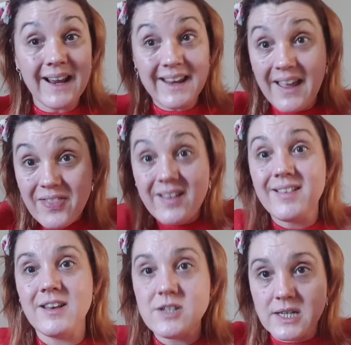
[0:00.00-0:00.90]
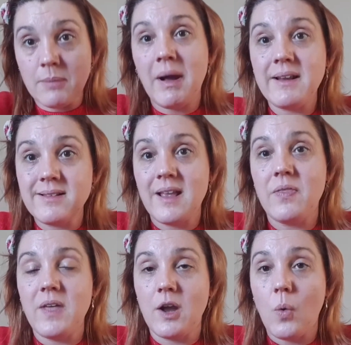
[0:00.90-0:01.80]
Get this into your mindset
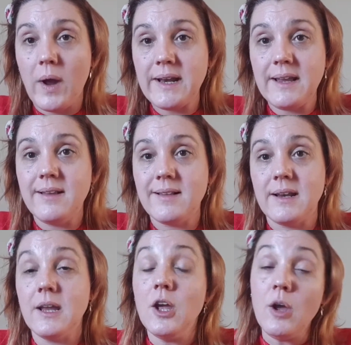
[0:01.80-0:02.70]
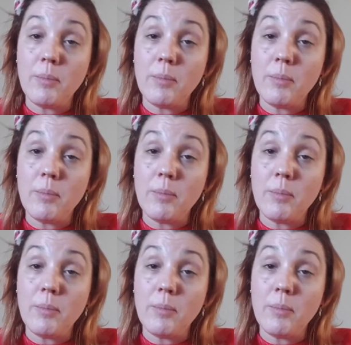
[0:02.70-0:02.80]
there quite easily,